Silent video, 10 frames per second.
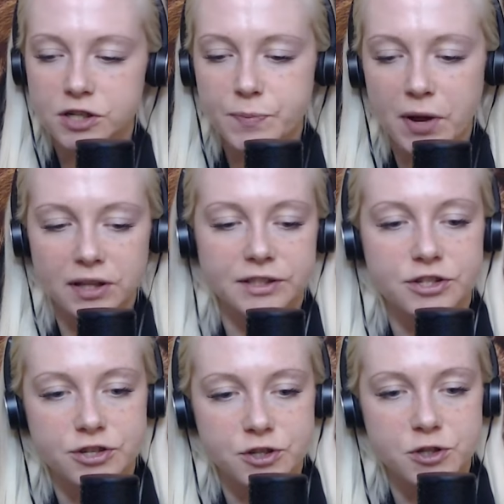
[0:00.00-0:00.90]
there's
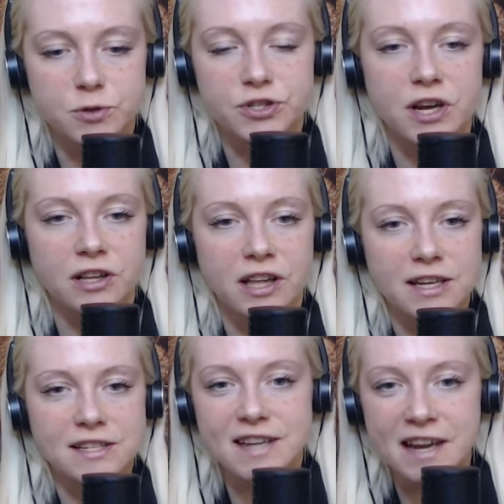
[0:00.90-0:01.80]
politicians who tell
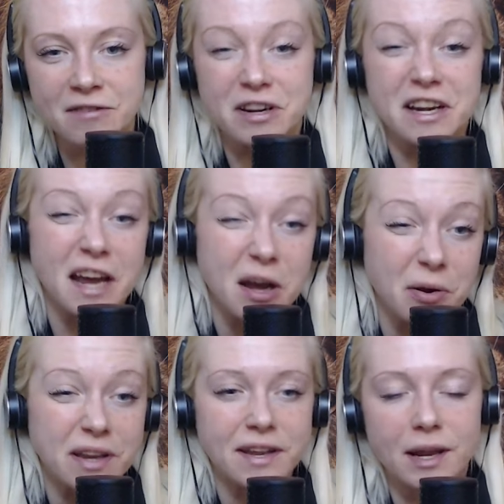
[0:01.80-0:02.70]
lies every
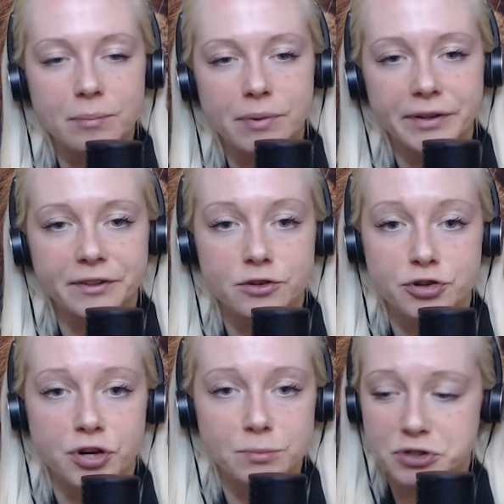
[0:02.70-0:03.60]
now and then, but
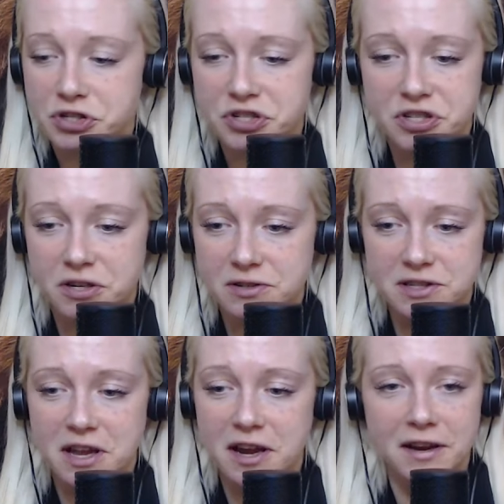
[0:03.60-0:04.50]
Trump just
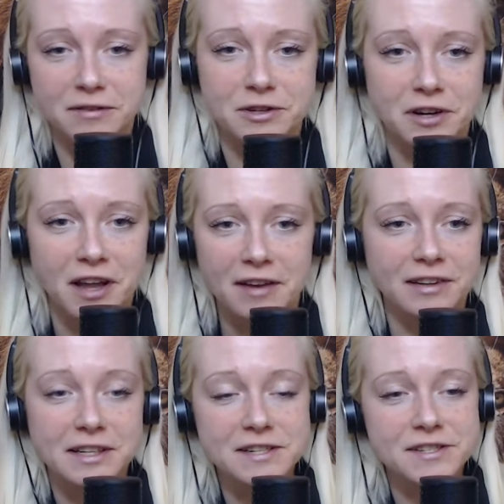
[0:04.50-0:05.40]
tells lie after lie.
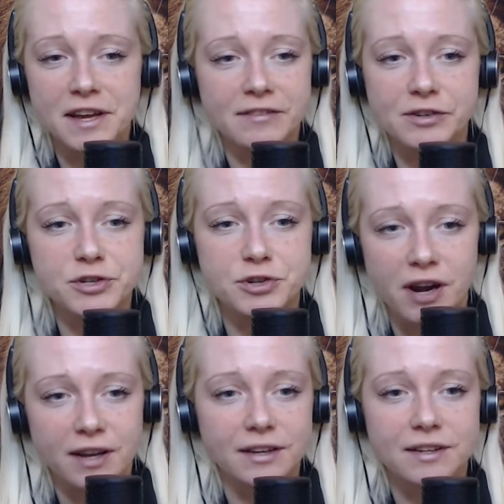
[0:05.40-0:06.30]
Like he's not even
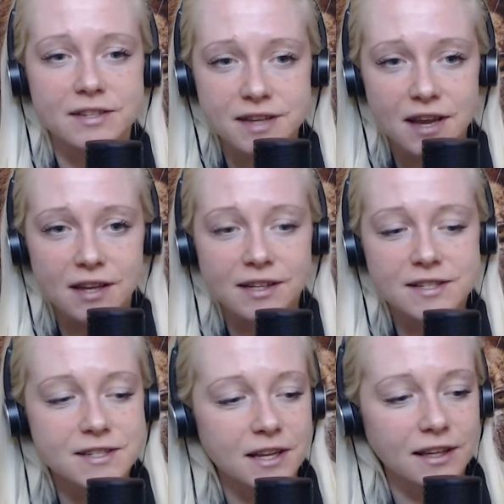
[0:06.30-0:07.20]
trying. He's
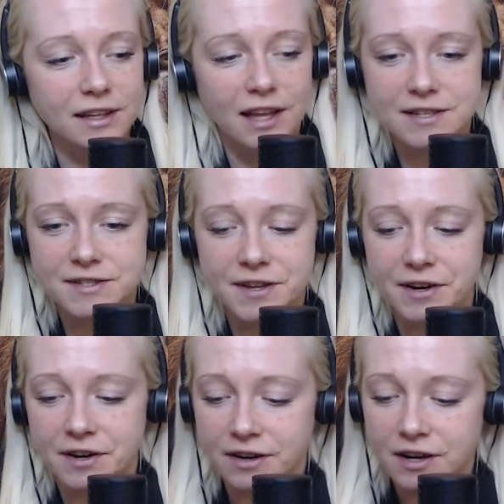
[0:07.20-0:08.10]
he's telling lies that
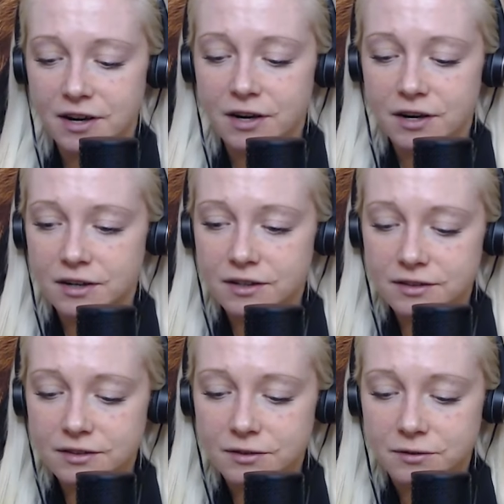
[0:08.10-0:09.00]
are
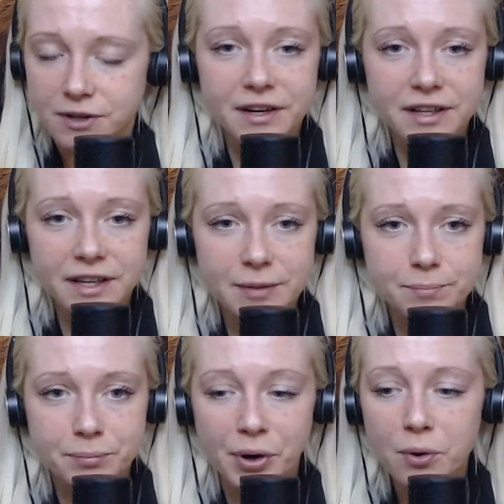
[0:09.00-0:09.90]

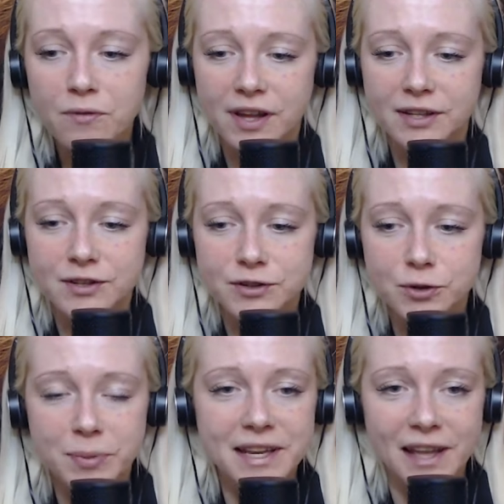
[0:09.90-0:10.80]
readily proven
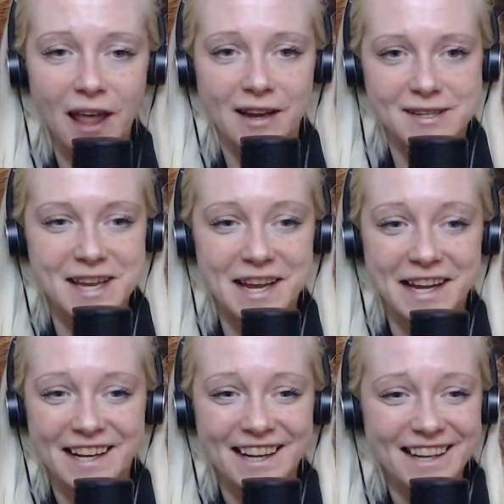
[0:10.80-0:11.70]
to be lies.